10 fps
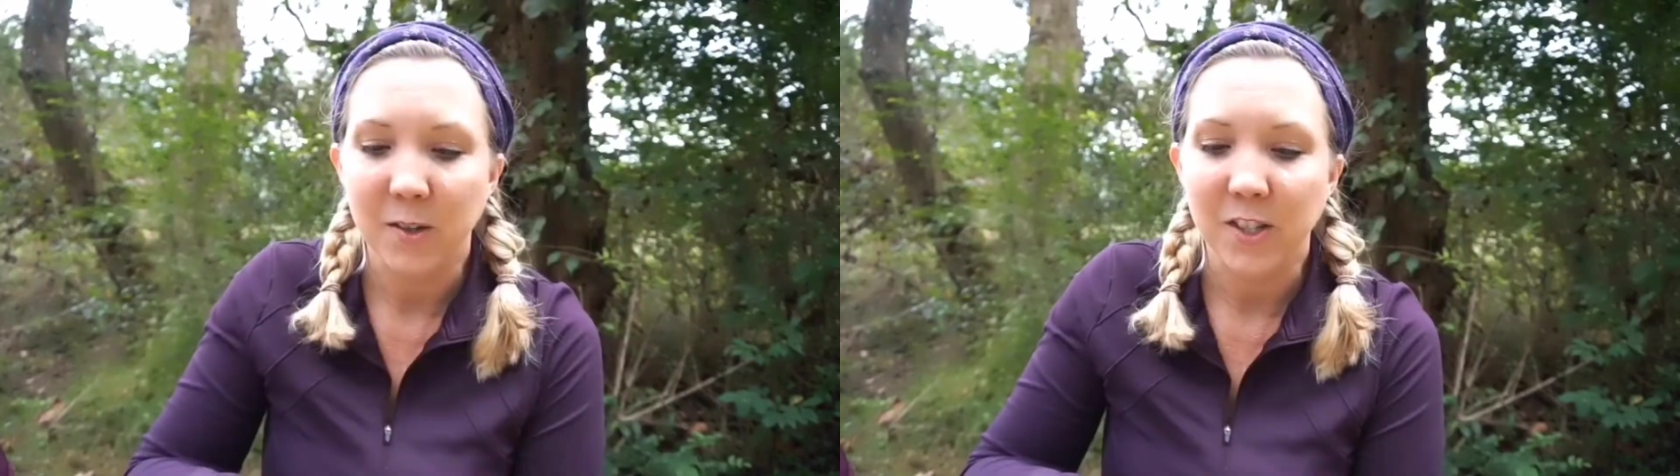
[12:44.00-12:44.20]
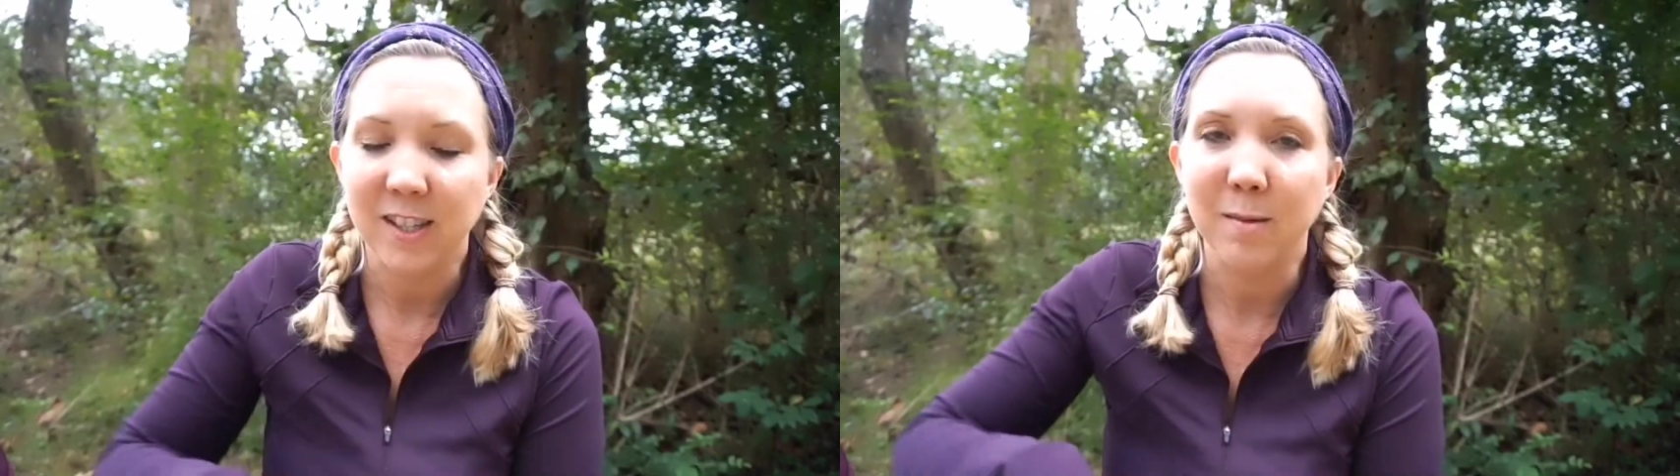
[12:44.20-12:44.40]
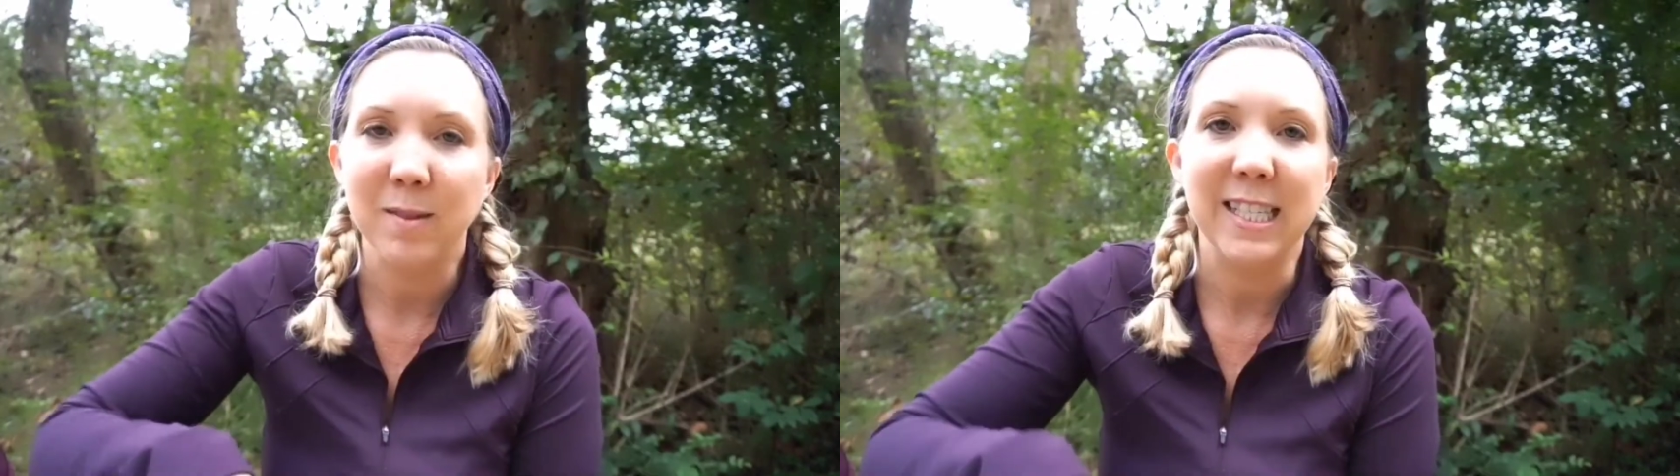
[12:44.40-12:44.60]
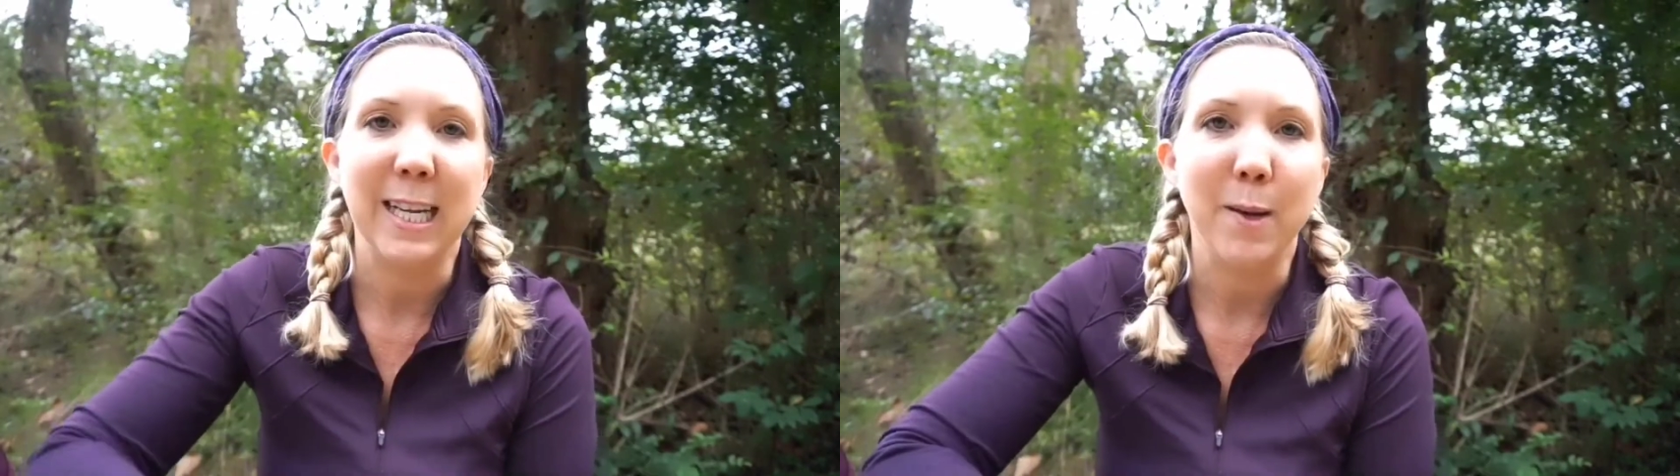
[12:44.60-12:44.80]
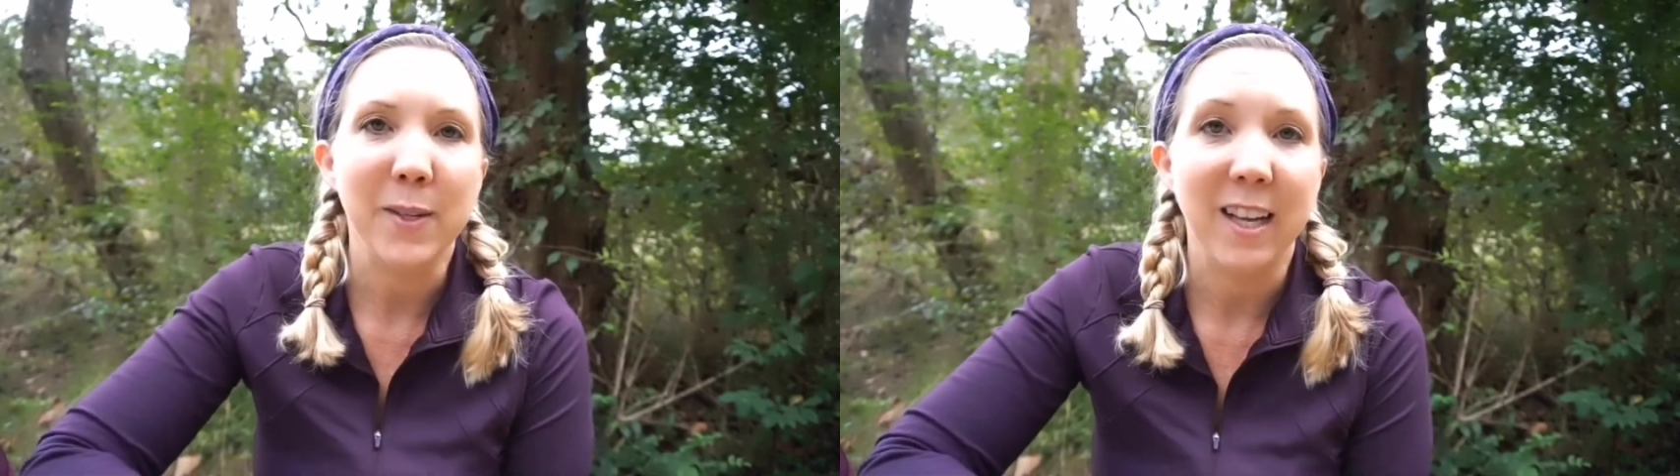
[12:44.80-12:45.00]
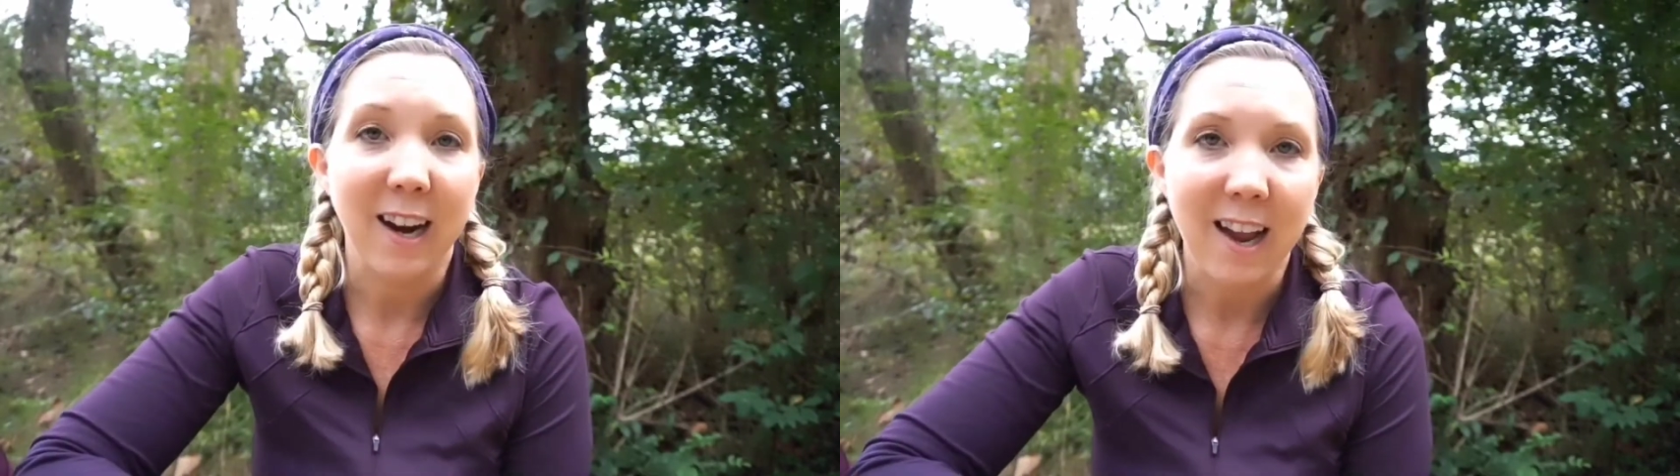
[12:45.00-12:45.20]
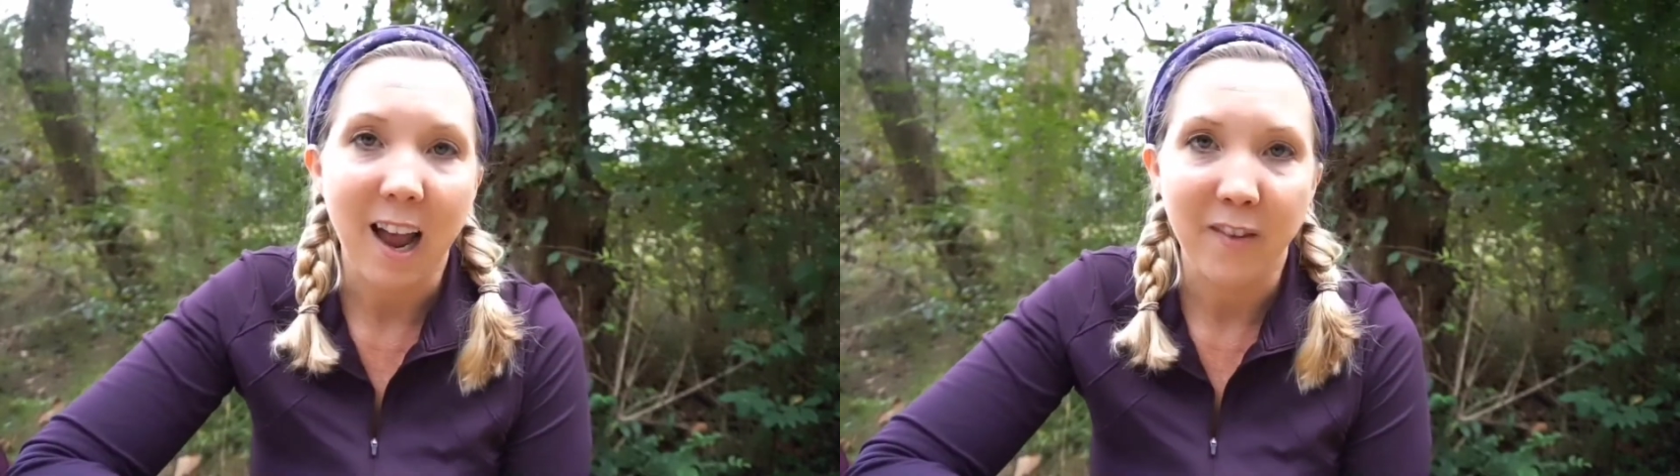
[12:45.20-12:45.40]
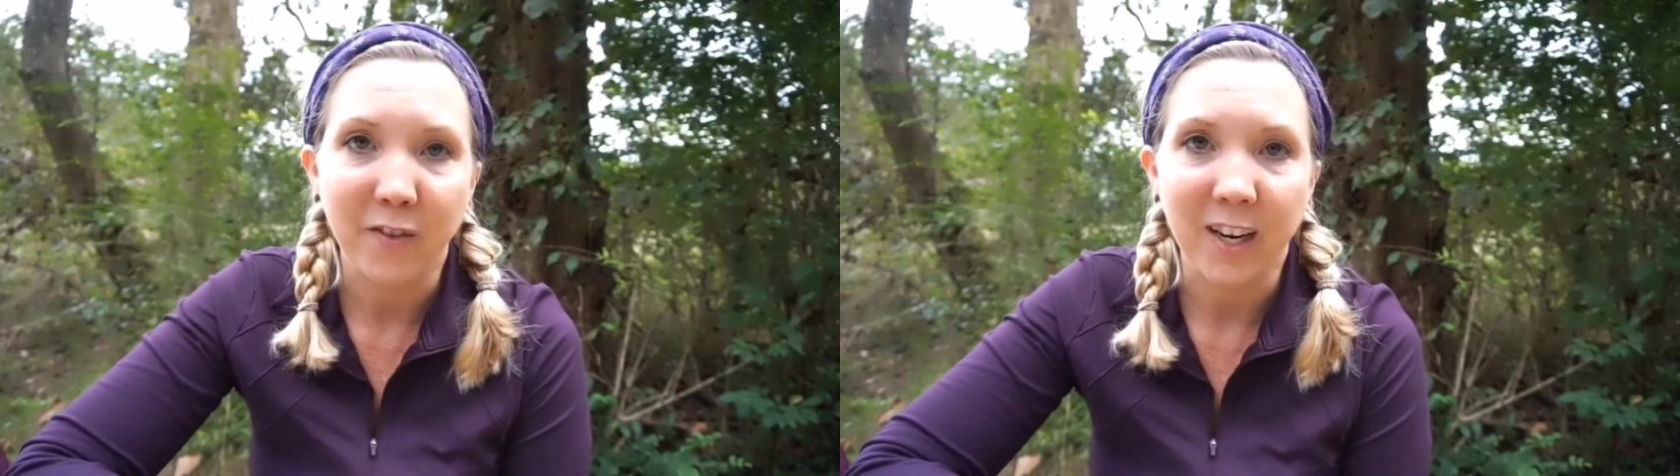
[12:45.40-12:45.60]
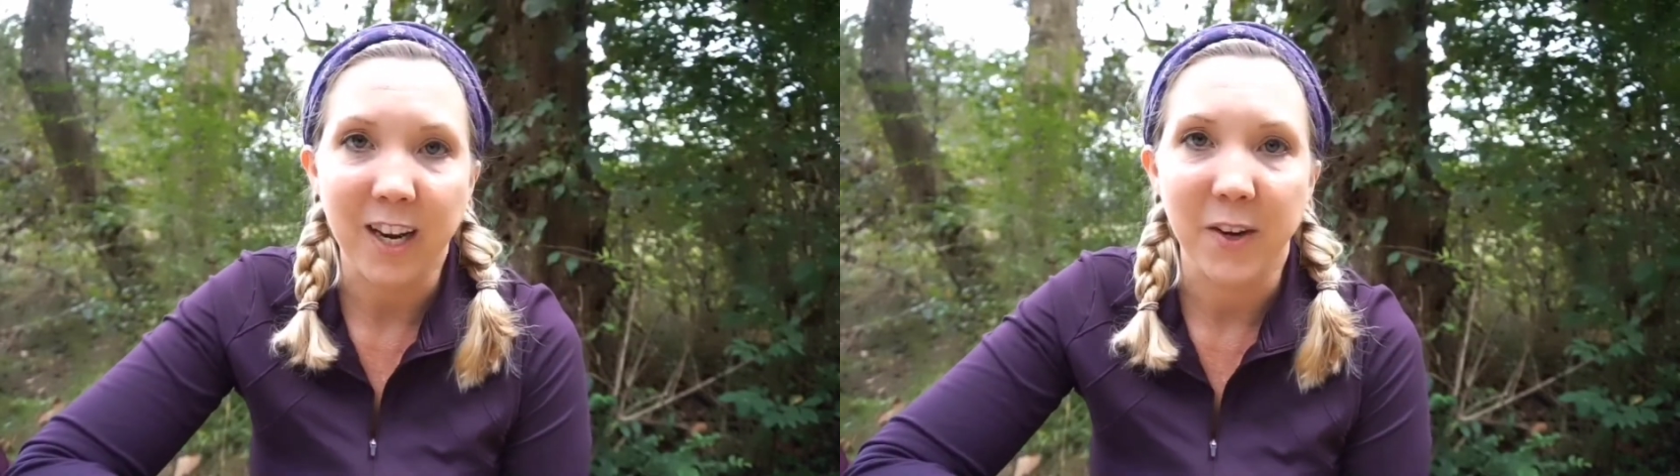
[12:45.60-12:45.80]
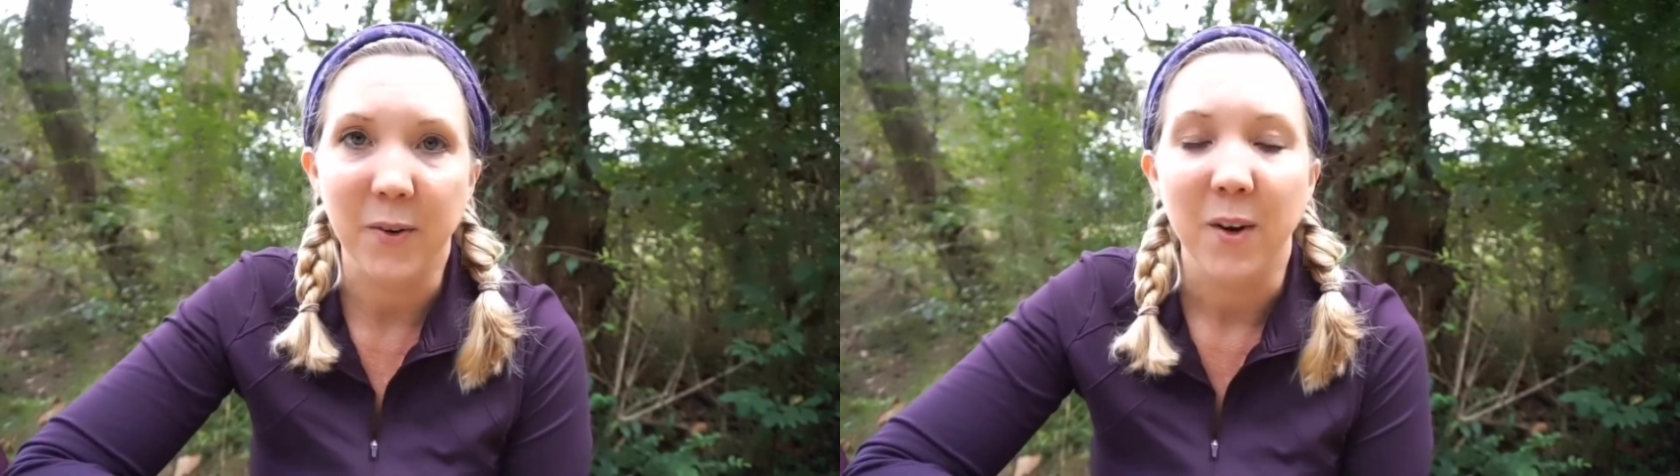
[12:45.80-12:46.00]
just some tips that I have for
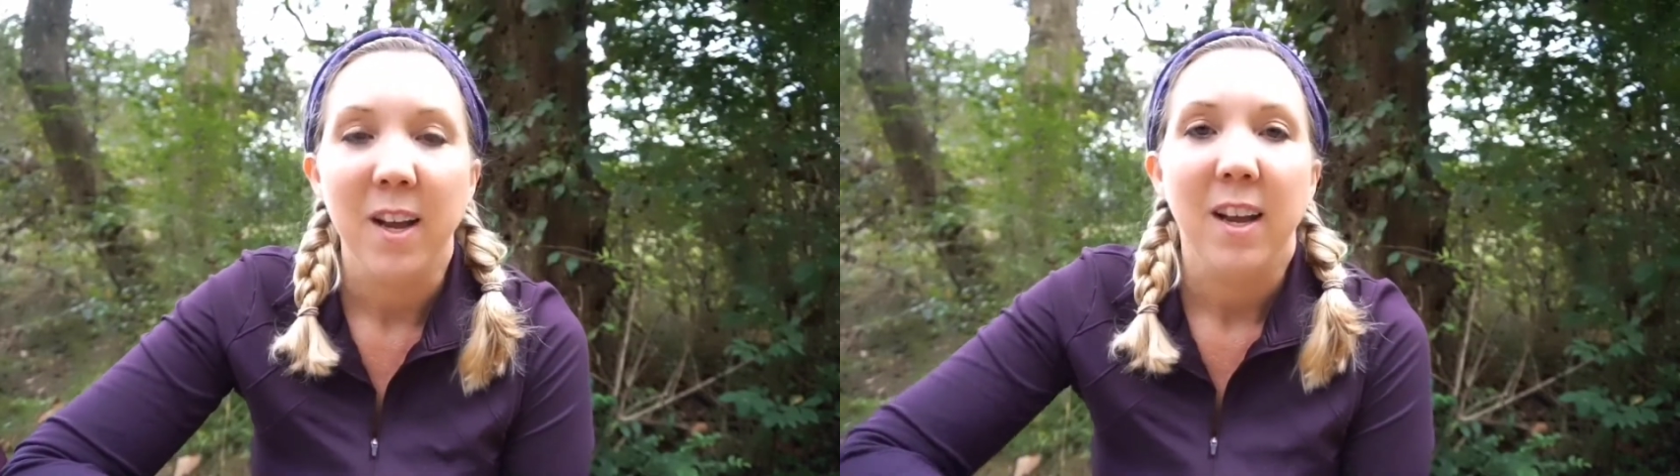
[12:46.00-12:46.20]
you